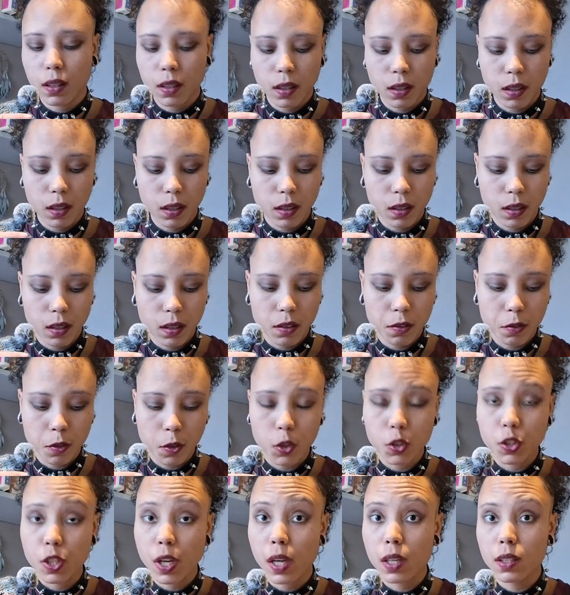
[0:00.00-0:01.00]
I have
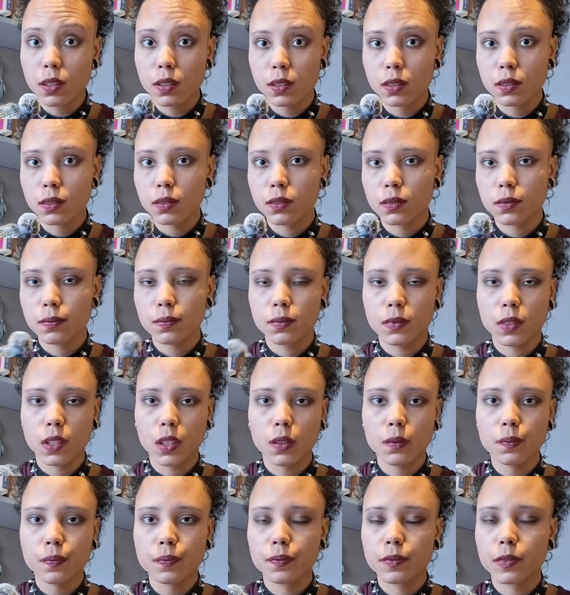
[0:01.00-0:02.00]
crocheted,
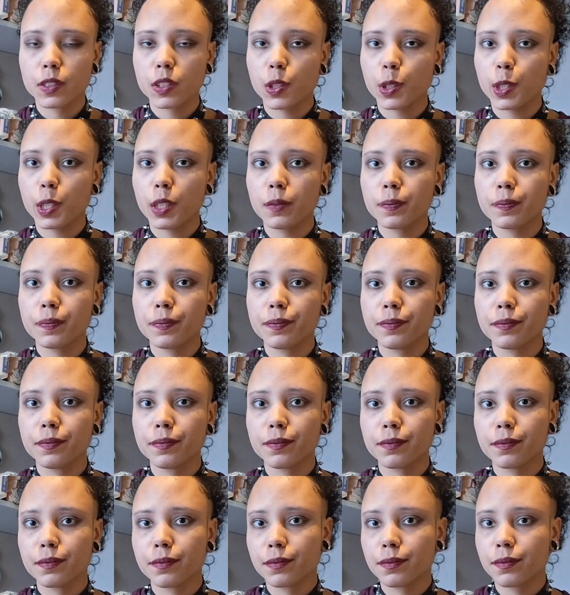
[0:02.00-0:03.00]
no, sorry.
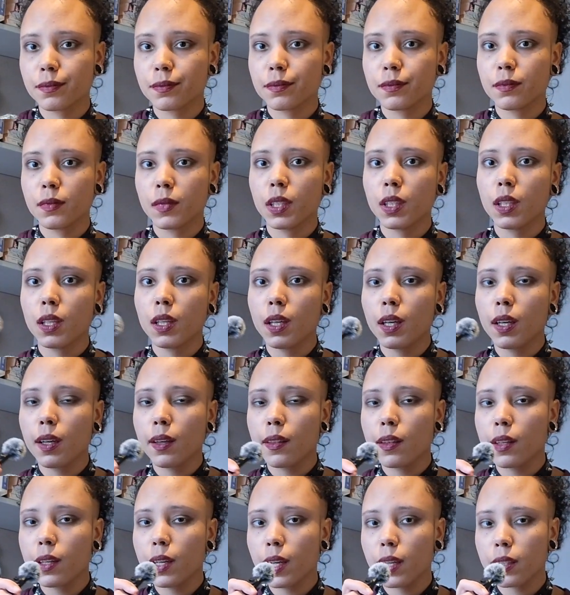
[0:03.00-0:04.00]

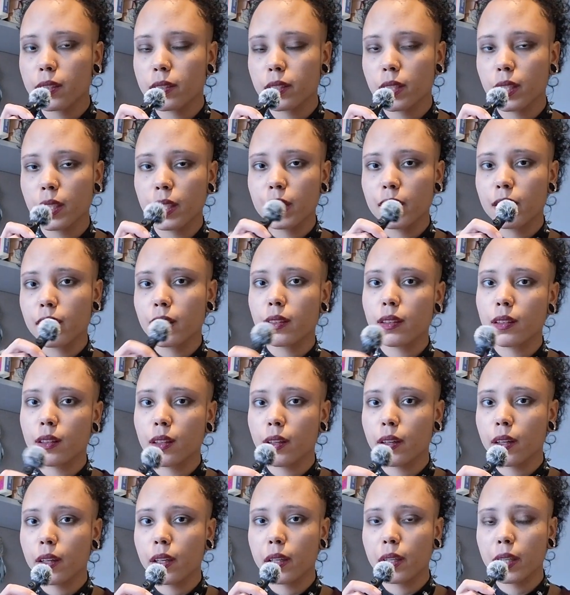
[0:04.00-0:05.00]
The next thing
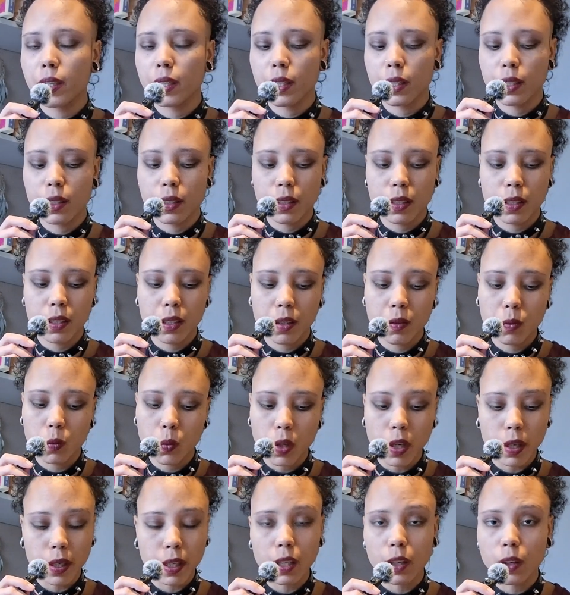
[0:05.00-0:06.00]
that I am
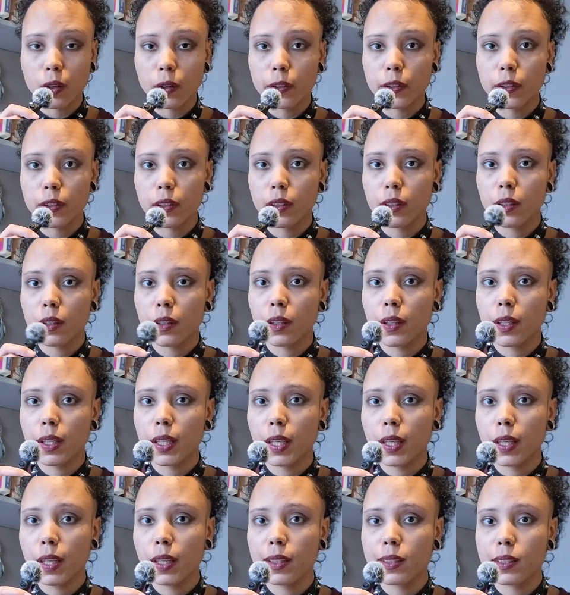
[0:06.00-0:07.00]
working on
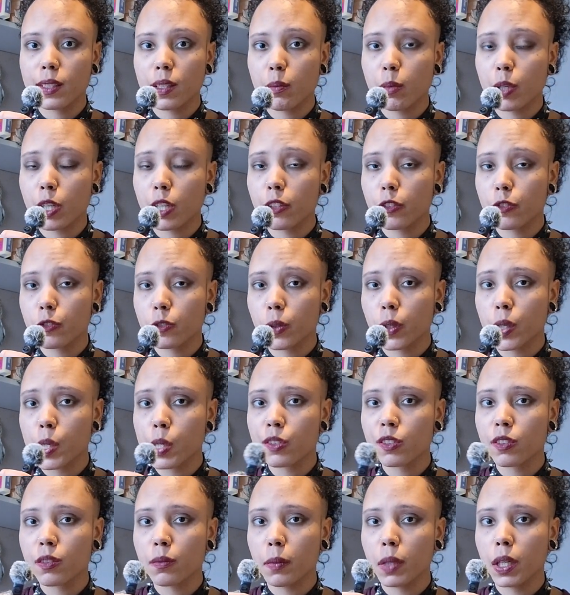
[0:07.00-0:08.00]
is a pair of
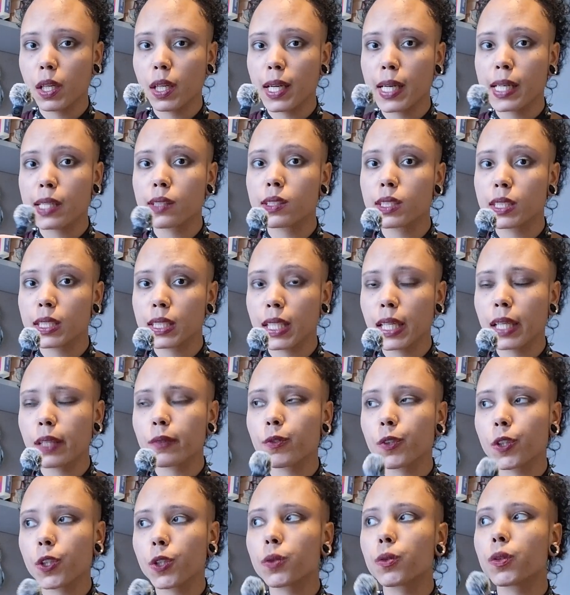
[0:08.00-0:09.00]
socks for my eldest
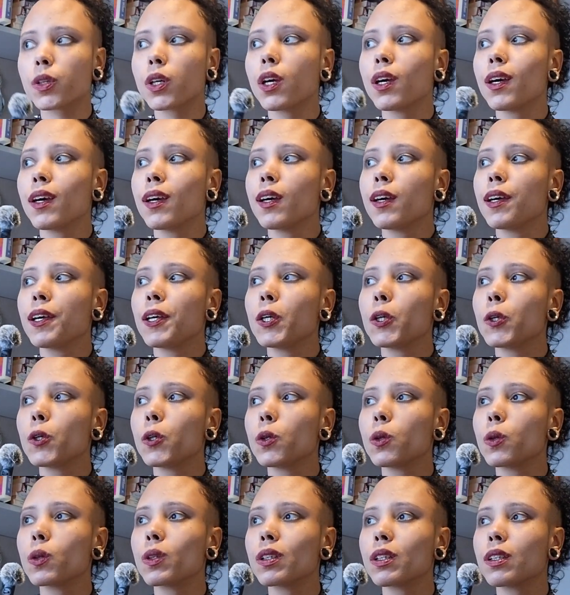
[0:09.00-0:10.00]
nephew,
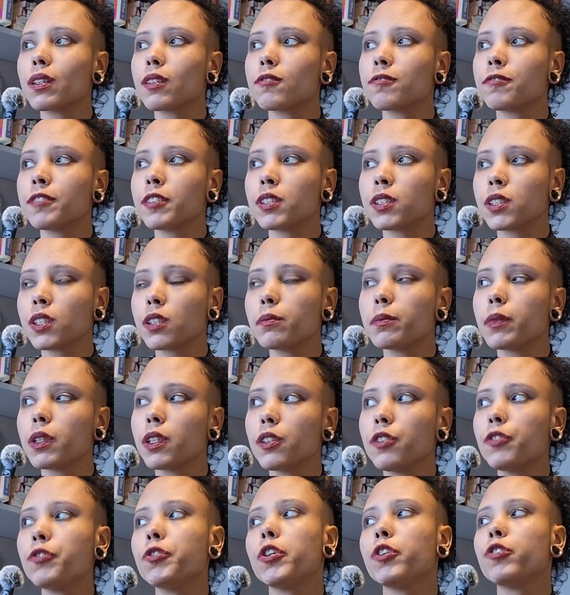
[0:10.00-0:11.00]
who, for some
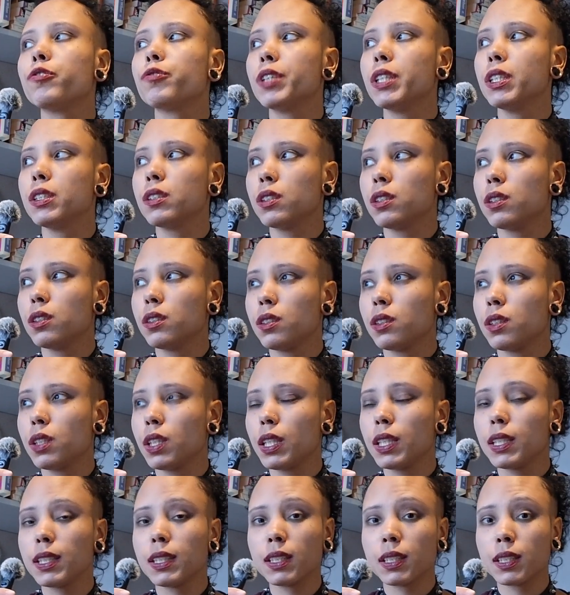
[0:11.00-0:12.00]
unknown reason,
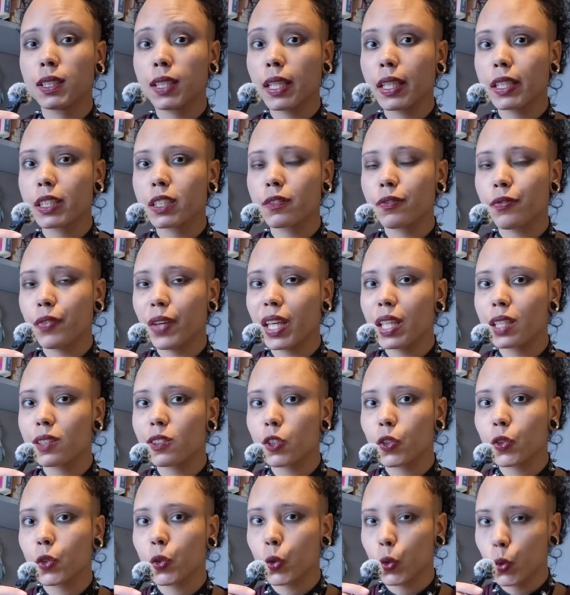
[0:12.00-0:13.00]
is 6
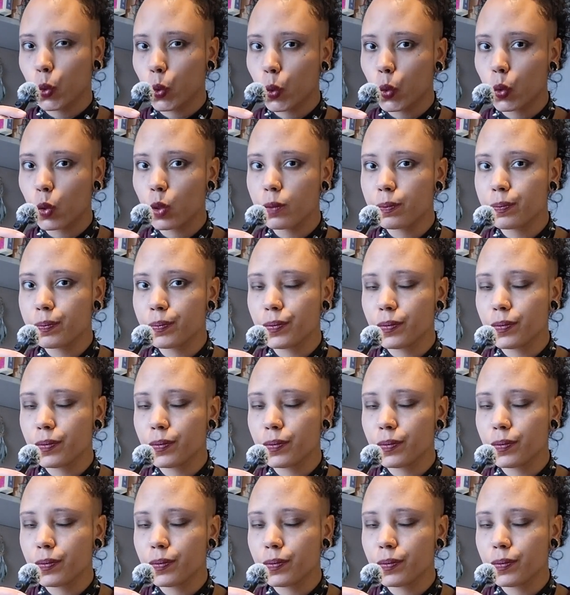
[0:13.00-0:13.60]
feet tall.